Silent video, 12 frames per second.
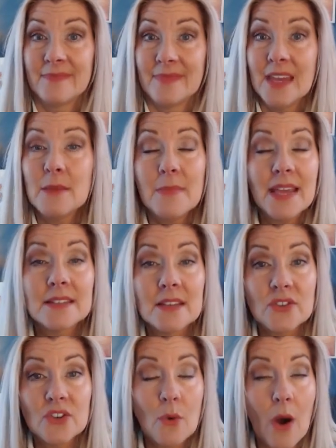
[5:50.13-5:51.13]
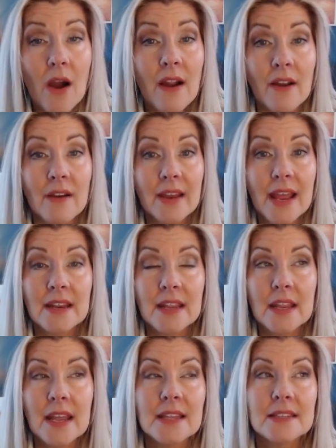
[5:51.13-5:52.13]
it makes it too hard.
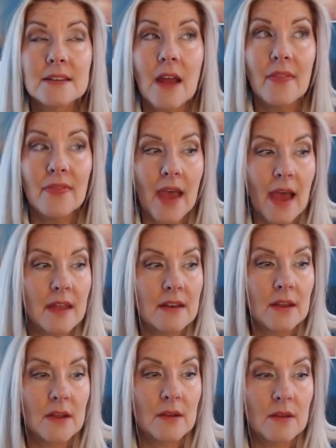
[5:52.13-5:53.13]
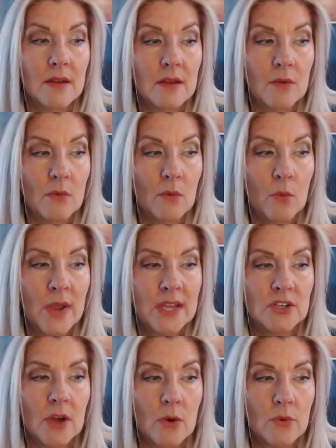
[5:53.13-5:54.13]
And it's not that we
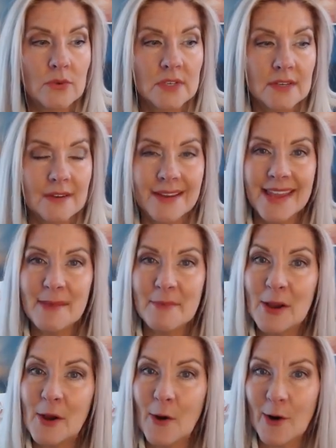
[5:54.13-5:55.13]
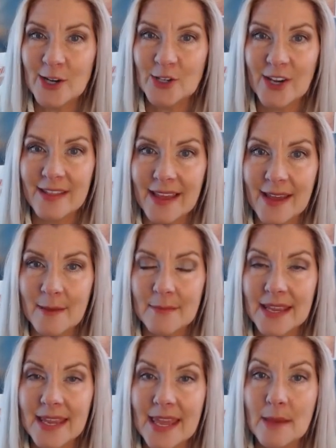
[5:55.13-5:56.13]
don't keep encouraging
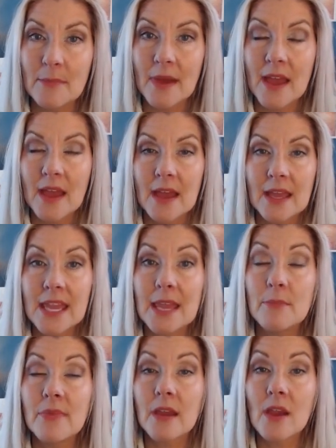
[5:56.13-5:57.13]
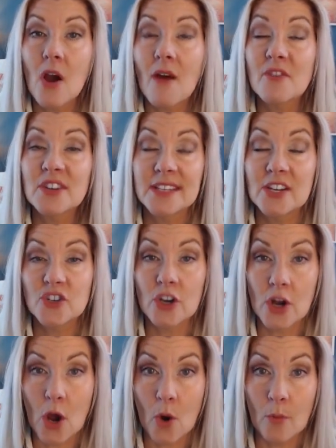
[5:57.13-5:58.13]
them and keep the
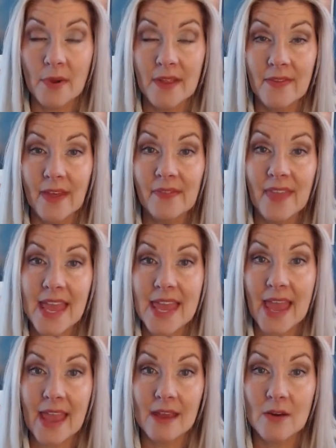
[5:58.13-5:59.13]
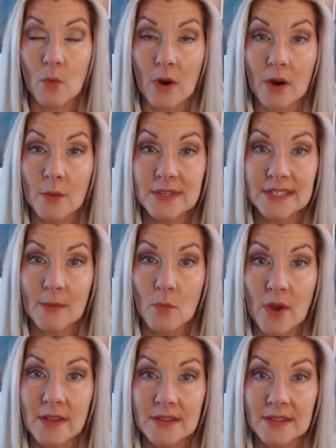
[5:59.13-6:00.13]
conversation open that they can work with
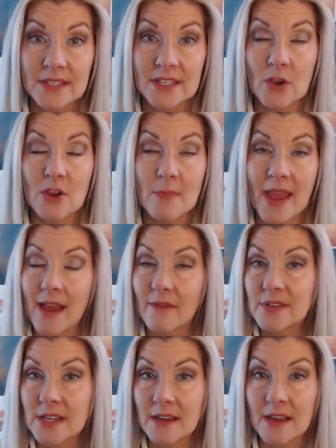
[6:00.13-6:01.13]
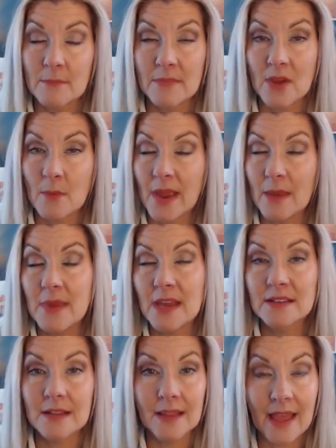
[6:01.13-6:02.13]
someone. So there may be
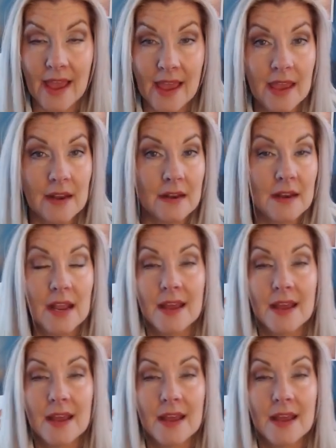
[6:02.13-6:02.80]
a delay, and